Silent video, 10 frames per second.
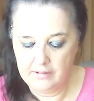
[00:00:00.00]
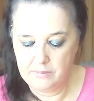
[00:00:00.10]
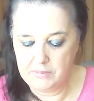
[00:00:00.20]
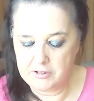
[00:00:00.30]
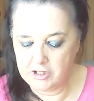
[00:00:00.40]
the
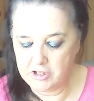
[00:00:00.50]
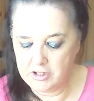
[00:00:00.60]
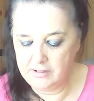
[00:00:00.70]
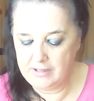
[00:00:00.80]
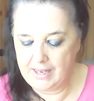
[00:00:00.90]

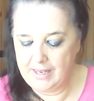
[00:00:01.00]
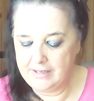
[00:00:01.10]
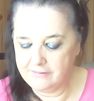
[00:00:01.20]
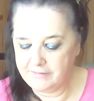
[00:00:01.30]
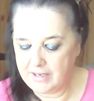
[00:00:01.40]
Magician,
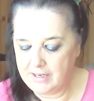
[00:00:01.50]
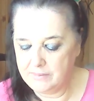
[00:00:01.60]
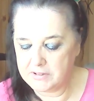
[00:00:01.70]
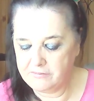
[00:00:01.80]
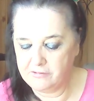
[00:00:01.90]
Eight of
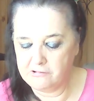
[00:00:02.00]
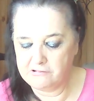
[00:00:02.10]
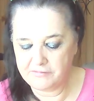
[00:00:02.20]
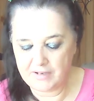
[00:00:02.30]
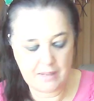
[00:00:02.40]
Cups, Four
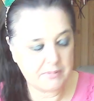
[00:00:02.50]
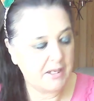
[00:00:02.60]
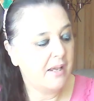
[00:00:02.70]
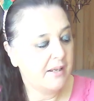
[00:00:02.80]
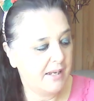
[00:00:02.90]
of Cups.
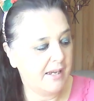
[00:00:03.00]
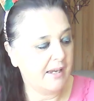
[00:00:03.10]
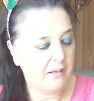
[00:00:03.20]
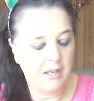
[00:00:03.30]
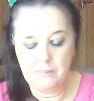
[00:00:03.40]

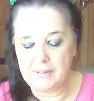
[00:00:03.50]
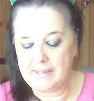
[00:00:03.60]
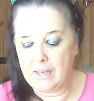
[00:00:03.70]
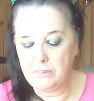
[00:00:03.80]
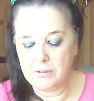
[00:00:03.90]
Yeah, being
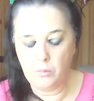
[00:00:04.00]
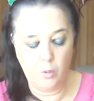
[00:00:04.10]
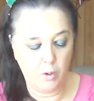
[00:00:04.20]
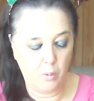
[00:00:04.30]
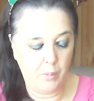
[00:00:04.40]
able to
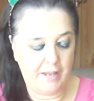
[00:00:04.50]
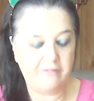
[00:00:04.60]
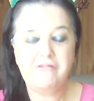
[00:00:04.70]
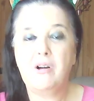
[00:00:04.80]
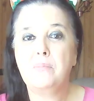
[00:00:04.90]
walk away
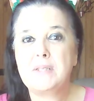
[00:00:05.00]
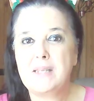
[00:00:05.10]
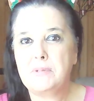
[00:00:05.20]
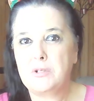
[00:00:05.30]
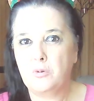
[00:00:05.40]
from
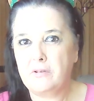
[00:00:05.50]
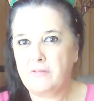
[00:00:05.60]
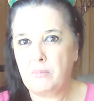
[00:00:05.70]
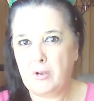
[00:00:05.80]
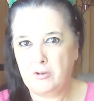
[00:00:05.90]
some sort of
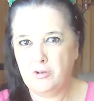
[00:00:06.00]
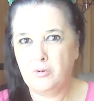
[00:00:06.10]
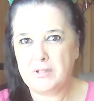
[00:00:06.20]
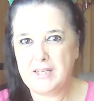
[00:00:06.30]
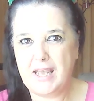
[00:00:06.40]

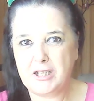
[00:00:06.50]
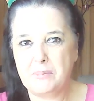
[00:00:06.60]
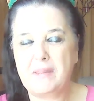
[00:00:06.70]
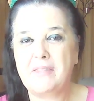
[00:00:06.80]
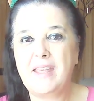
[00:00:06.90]
emotional
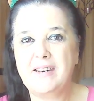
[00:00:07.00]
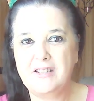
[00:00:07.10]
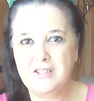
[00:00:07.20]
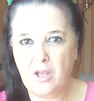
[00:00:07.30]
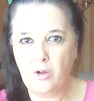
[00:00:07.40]
attachment that
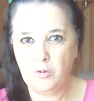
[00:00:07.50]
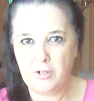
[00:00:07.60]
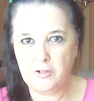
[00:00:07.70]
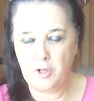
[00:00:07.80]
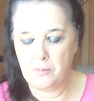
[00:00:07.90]
is
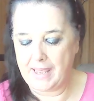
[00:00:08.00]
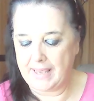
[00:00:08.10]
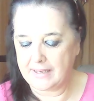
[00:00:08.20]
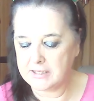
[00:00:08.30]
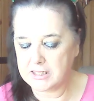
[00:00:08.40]
holding you
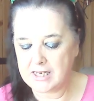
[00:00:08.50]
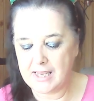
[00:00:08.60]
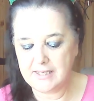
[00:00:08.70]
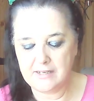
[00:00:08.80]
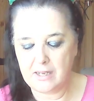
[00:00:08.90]
back. It's
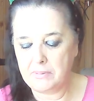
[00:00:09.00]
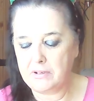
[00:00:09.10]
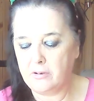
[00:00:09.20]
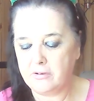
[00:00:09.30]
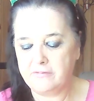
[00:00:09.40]
taken up a
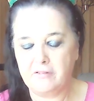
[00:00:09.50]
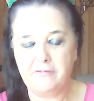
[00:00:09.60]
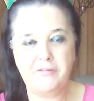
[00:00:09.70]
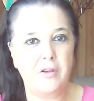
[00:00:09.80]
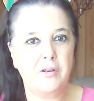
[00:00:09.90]
lot of your
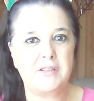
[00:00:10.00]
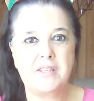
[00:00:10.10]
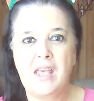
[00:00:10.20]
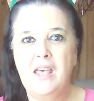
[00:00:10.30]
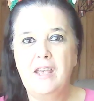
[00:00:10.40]
focus.
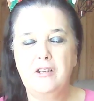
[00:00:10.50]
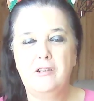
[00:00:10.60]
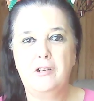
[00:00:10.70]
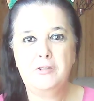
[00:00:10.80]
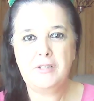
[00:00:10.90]
You're
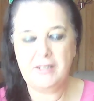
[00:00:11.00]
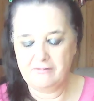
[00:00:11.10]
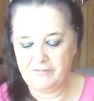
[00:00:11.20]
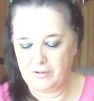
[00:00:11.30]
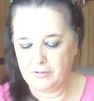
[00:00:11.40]
losing
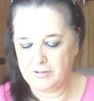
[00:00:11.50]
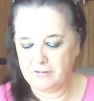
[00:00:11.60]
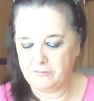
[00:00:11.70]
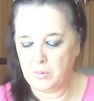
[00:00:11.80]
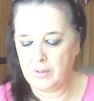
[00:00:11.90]
focus
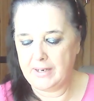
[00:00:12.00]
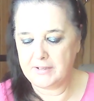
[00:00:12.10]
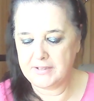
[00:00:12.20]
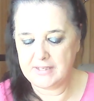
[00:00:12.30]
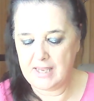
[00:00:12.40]
of what
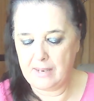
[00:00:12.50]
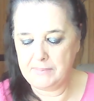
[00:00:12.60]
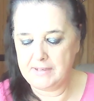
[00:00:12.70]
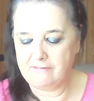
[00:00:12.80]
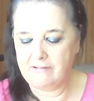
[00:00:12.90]
else is
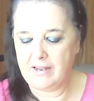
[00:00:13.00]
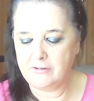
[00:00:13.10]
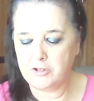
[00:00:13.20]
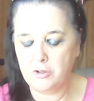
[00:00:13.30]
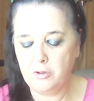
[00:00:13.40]
happening
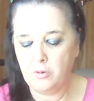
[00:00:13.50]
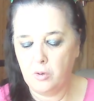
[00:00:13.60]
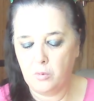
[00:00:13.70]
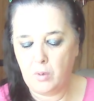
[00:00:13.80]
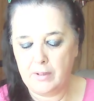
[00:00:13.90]
around you
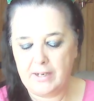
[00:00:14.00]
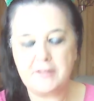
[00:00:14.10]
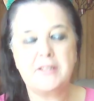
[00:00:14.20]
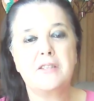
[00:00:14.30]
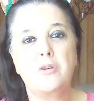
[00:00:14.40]
or what
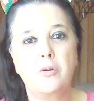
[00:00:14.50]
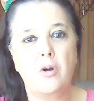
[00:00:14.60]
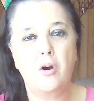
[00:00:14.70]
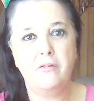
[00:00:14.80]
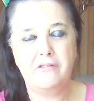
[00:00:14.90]
else is on
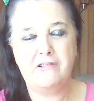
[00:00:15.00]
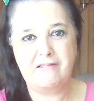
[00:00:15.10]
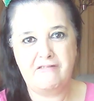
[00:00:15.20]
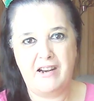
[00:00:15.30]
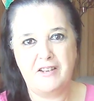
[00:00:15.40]
offer
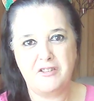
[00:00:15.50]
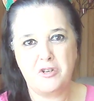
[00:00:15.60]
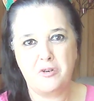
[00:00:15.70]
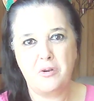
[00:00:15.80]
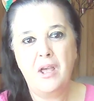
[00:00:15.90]
around
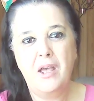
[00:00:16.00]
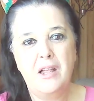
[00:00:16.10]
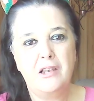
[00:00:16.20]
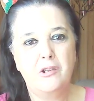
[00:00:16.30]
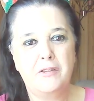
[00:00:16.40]
you.
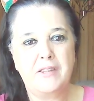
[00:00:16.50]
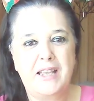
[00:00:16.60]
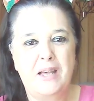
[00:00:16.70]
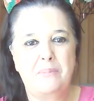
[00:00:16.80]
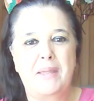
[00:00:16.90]
Look at the
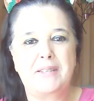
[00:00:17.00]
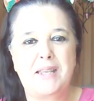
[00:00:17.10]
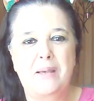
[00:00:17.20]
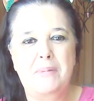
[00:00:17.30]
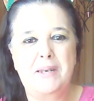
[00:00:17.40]
cup that's
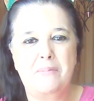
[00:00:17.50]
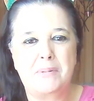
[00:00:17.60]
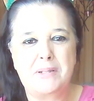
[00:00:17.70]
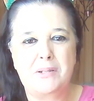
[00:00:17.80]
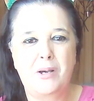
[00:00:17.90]
coming in
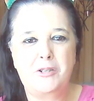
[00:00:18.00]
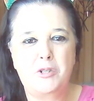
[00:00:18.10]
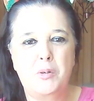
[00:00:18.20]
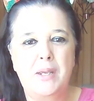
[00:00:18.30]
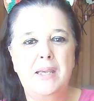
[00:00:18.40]
beside
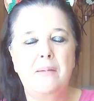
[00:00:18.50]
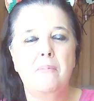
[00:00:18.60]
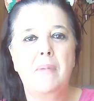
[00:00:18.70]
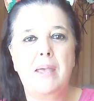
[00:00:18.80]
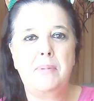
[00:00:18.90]
you here.
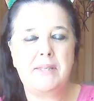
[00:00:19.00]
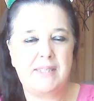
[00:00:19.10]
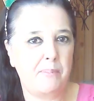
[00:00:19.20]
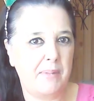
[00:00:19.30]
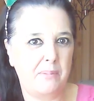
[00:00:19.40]
Maybe
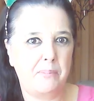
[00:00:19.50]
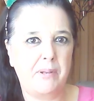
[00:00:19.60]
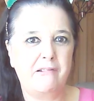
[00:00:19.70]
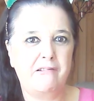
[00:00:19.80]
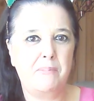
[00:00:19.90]
something
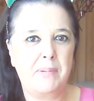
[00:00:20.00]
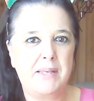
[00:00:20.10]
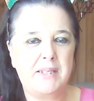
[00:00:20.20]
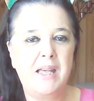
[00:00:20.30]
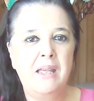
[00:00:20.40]
bigger and
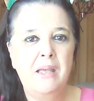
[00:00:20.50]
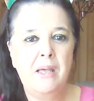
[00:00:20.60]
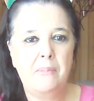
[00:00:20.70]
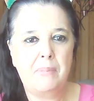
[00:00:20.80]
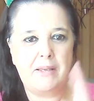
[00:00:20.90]
better,
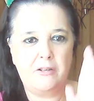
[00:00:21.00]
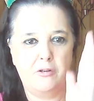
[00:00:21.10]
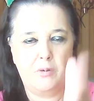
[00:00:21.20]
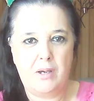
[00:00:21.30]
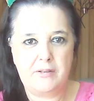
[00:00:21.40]
but
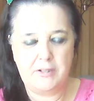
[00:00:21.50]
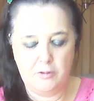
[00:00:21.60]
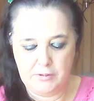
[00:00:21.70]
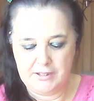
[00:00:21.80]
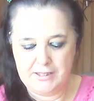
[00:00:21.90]

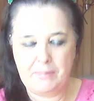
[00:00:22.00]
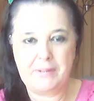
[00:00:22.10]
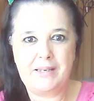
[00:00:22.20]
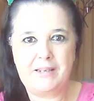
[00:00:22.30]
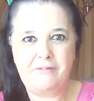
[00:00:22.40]
you're
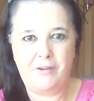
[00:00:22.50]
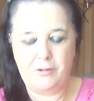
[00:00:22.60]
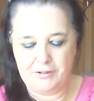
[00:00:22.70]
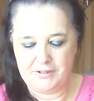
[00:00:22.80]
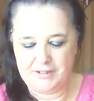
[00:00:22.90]
stubbornly
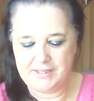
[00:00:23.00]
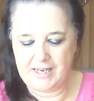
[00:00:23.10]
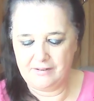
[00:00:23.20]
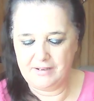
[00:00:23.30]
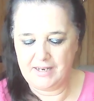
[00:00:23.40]
focused
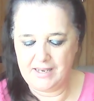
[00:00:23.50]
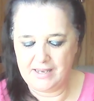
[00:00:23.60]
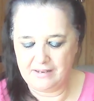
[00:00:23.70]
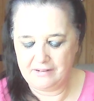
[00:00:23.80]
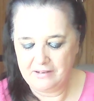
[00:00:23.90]
down
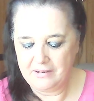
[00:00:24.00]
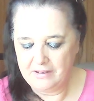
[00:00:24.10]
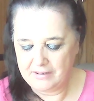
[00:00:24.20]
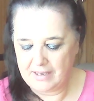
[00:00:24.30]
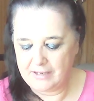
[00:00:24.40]
here.
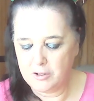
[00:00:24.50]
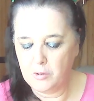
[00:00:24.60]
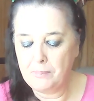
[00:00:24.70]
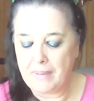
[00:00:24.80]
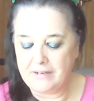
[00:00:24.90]
Okay,
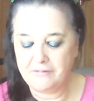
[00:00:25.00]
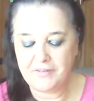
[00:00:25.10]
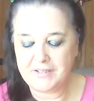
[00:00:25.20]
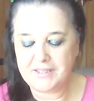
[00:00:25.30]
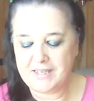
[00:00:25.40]
you're
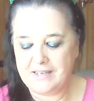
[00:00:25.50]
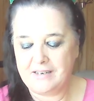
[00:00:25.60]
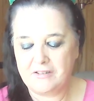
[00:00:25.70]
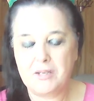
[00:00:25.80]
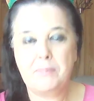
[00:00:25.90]
manifesting
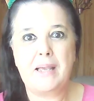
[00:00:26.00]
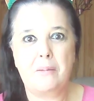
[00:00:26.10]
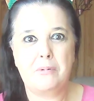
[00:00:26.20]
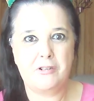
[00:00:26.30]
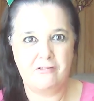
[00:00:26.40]
to be
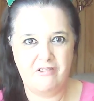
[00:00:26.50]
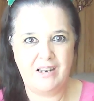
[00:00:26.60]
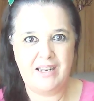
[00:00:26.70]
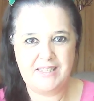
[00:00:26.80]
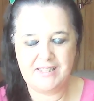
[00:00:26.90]
able to
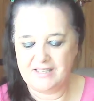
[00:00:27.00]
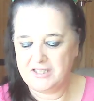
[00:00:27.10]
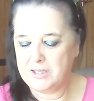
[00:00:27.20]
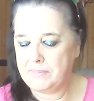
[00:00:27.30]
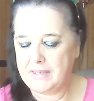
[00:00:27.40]
release this,
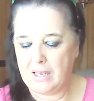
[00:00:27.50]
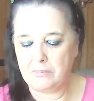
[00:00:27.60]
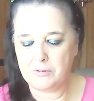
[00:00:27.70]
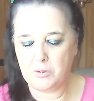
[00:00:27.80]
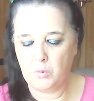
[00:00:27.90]
to be
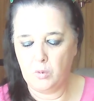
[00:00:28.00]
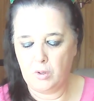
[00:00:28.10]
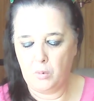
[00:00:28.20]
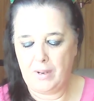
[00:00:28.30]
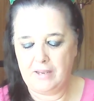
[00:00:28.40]
able to walk
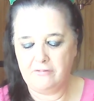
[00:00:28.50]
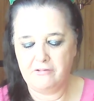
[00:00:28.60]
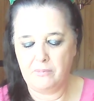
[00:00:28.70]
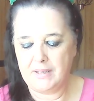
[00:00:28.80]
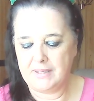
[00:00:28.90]
away
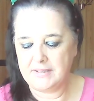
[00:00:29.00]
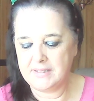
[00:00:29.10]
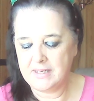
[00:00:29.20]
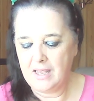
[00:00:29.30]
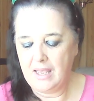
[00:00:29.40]
from
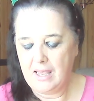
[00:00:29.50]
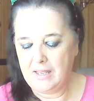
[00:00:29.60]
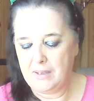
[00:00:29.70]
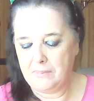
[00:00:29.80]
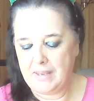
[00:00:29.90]
this.
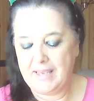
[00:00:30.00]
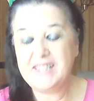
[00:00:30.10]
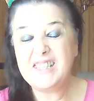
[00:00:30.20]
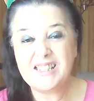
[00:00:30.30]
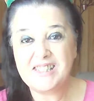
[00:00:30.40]

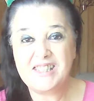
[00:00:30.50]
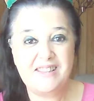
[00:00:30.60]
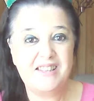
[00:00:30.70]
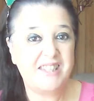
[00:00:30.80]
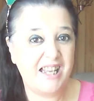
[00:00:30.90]
Easier said
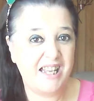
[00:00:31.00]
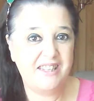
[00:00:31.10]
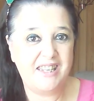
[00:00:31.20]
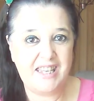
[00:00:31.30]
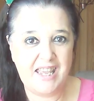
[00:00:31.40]
than
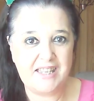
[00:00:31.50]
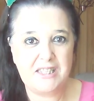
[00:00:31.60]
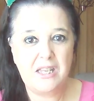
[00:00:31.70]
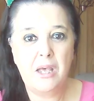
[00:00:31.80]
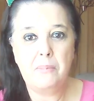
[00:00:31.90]
done,
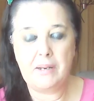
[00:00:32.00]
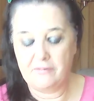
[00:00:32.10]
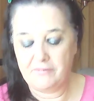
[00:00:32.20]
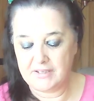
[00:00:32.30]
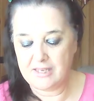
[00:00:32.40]
yes, but
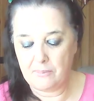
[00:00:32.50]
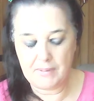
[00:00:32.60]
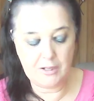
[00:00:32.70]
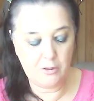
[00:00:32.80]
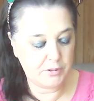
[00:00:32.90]
if it's
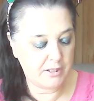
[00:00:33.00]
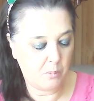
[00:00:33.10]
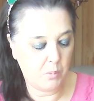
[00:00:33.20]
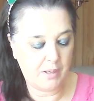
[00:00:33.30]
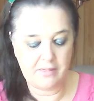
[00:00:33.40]
something or
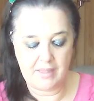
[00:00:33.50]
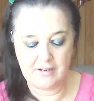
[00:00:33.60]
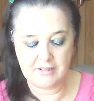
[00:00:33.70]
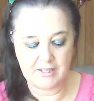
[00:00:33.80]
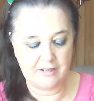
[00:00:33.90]
someone that
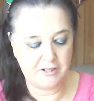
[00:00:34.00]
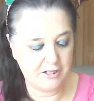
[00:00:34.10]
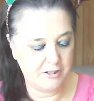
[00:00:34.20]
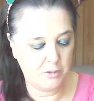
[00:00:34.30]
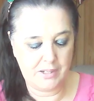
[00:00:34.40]
is
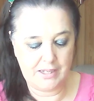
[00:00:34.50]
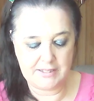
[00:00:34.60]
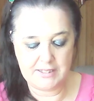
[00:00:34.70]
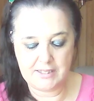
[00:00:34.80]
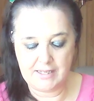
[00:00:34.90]

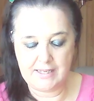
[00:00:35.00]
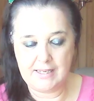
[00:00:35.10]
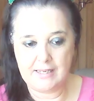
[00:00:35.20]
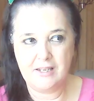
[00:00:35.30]
continuously